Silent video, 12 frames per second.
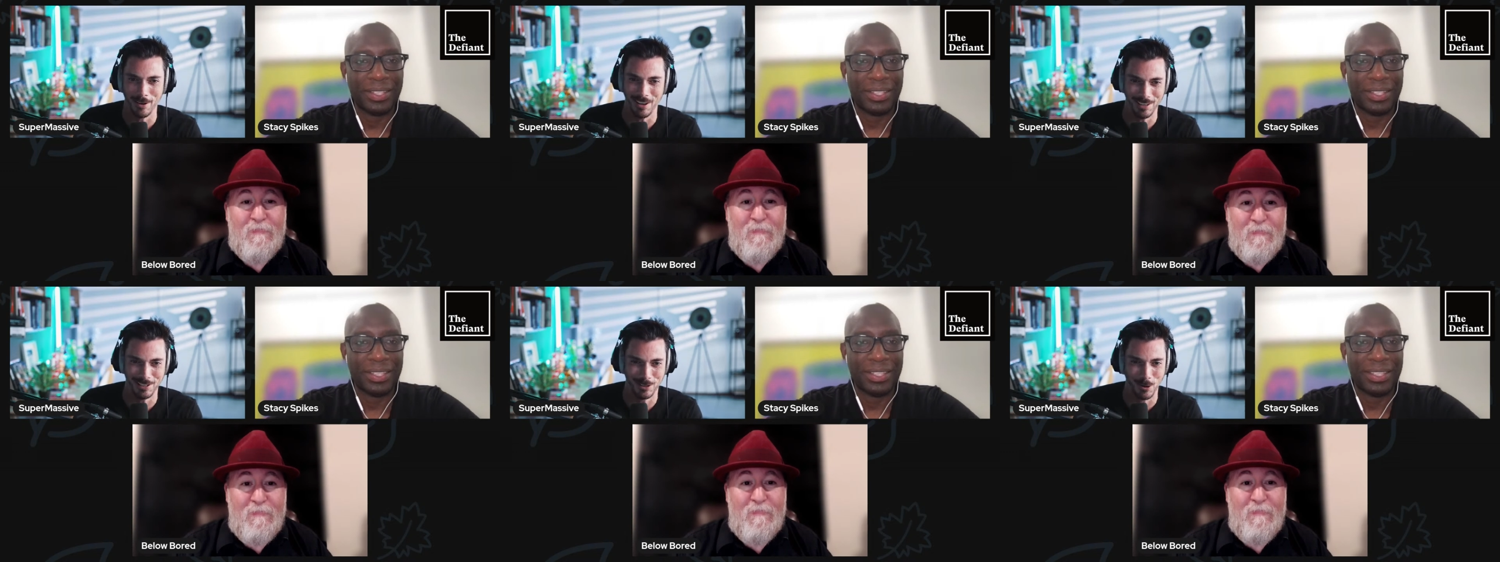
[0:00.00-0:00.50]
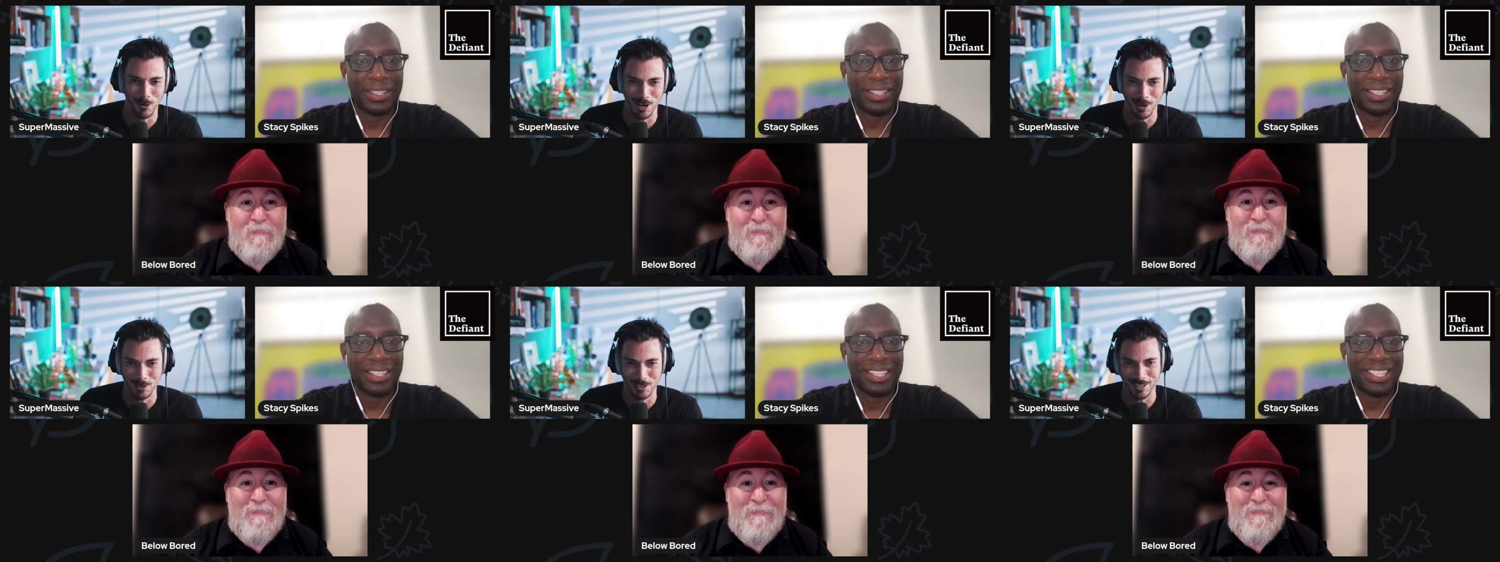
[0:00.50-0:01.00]
Speaker 1: I saw it.
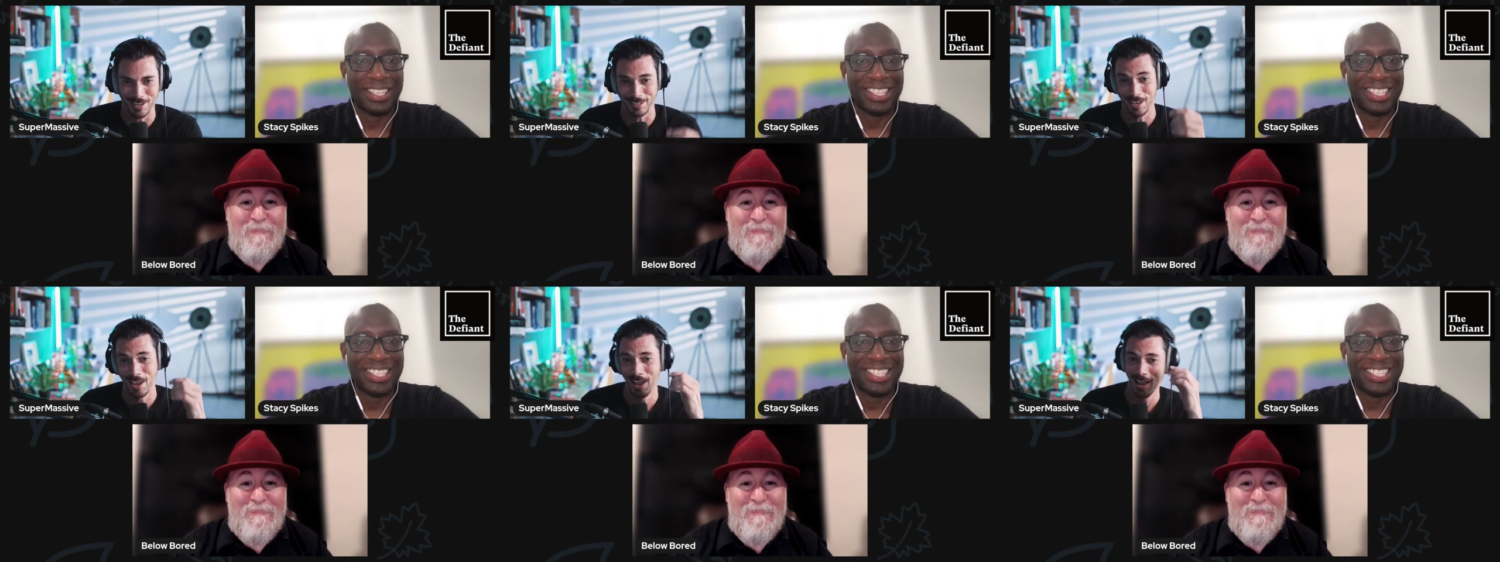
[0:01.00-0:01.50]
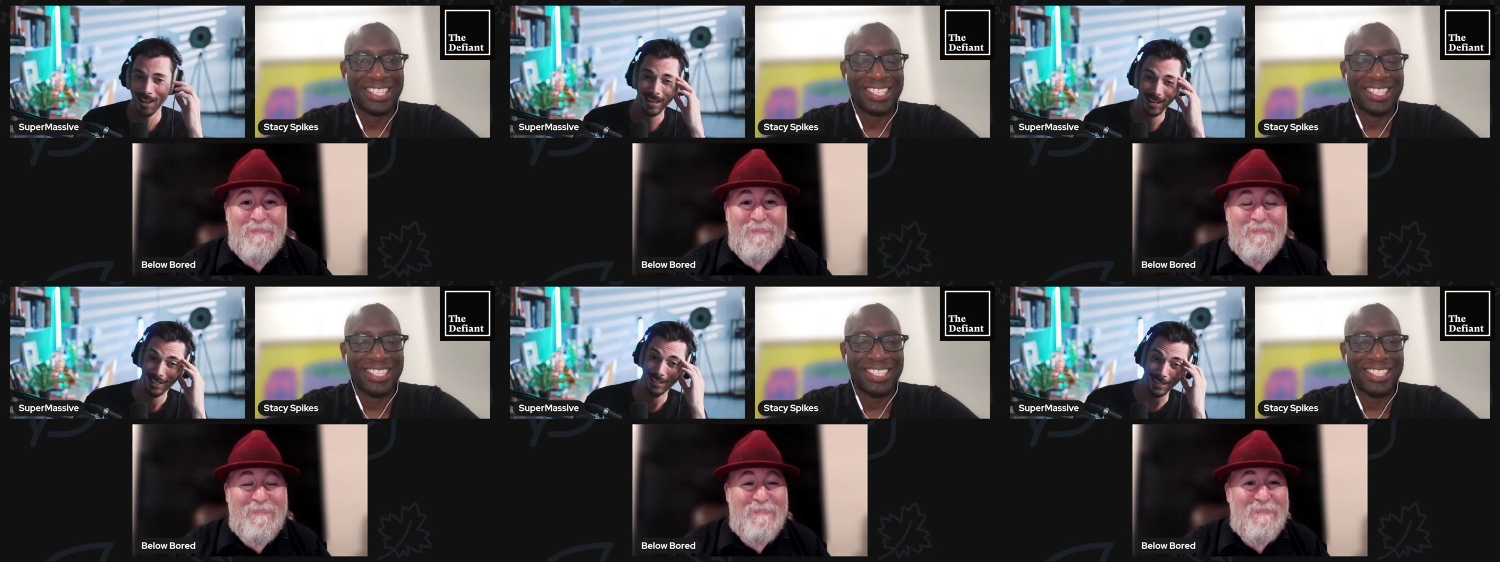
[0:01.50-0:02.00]
I was like,
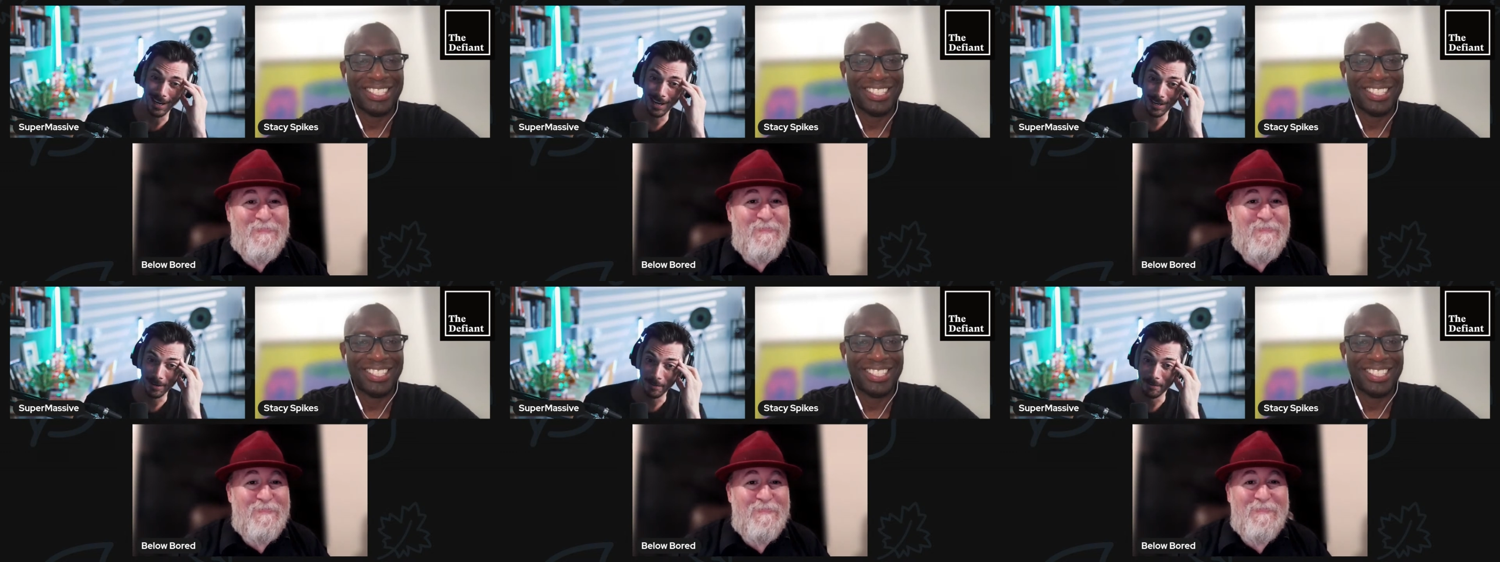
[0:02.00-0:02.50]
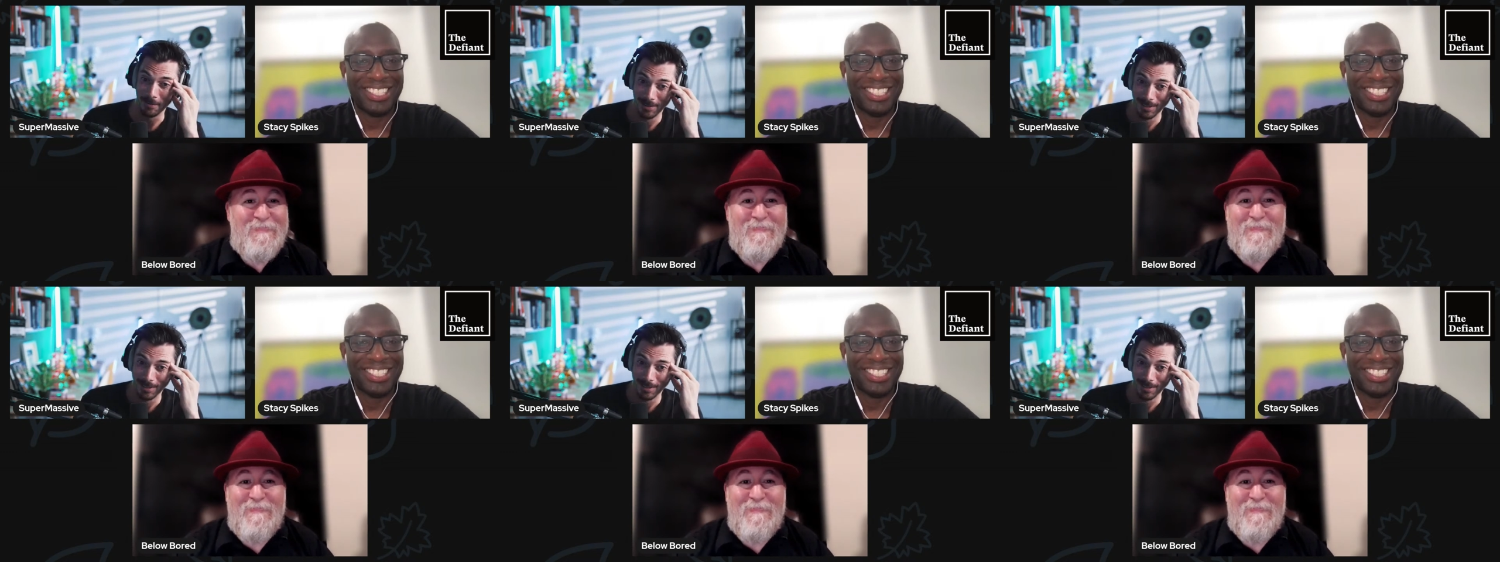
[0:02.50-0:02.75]
damn,